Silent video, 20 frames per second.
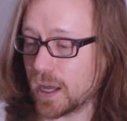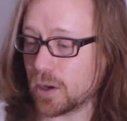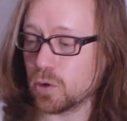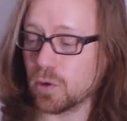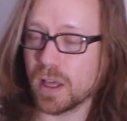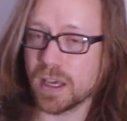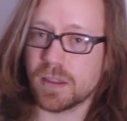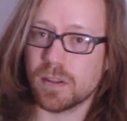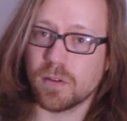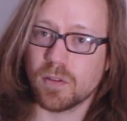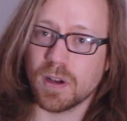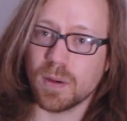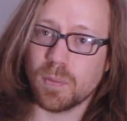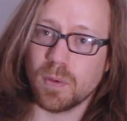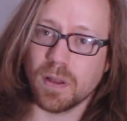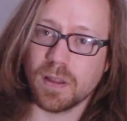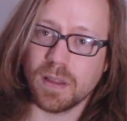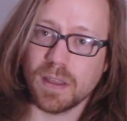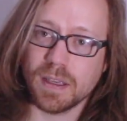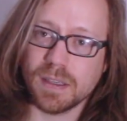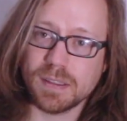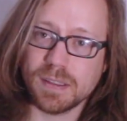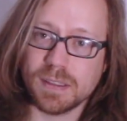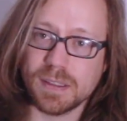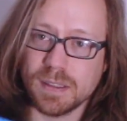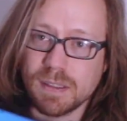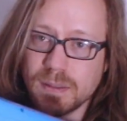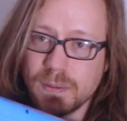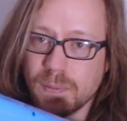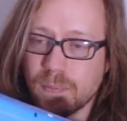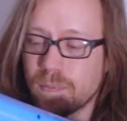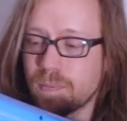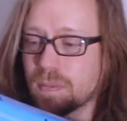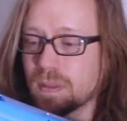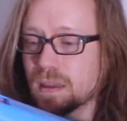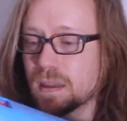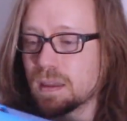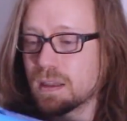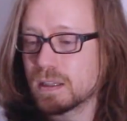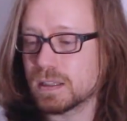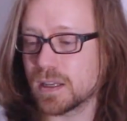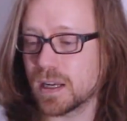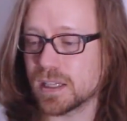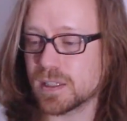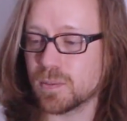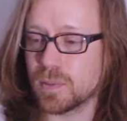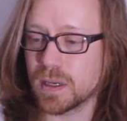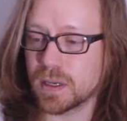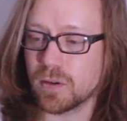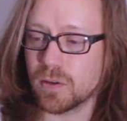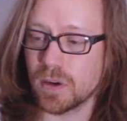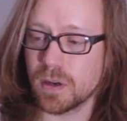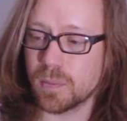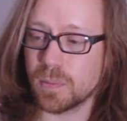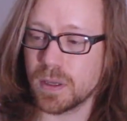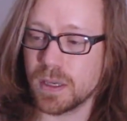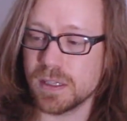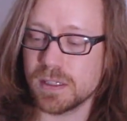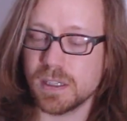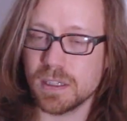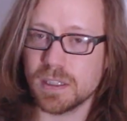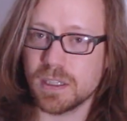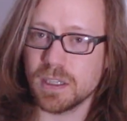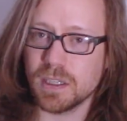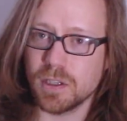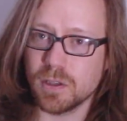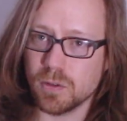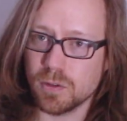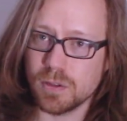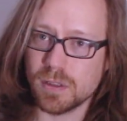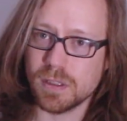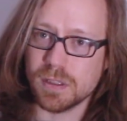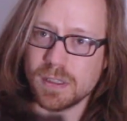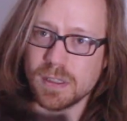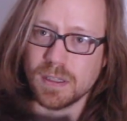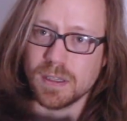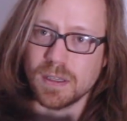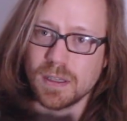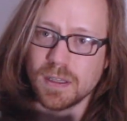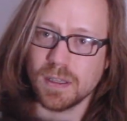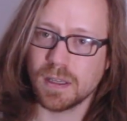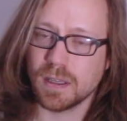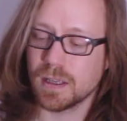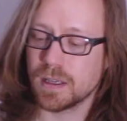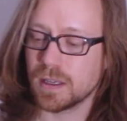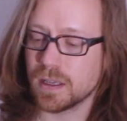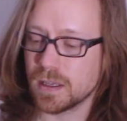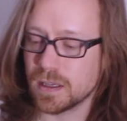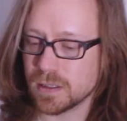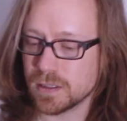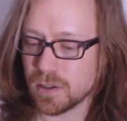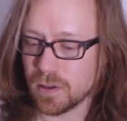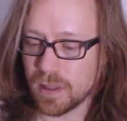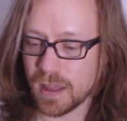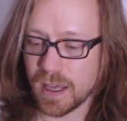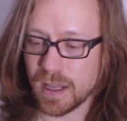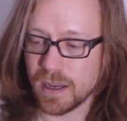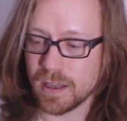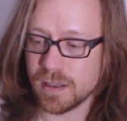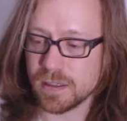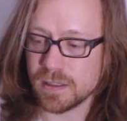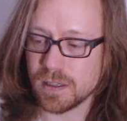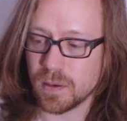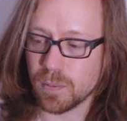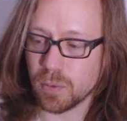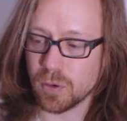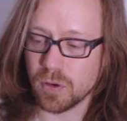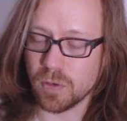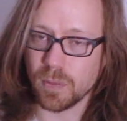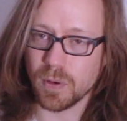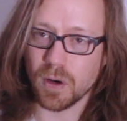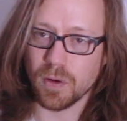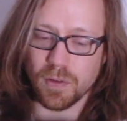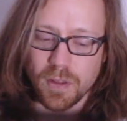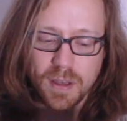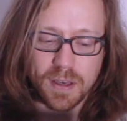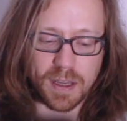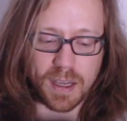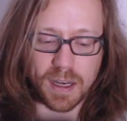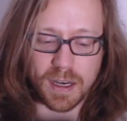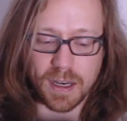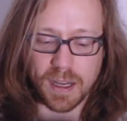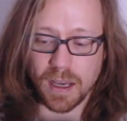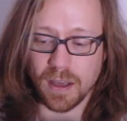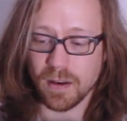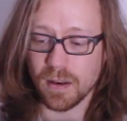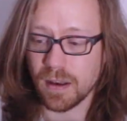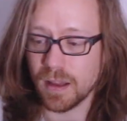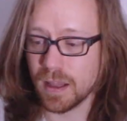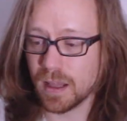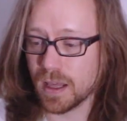do like the grip on this. It's a nice big grip, easy to use. So that is an improvement over the takedown.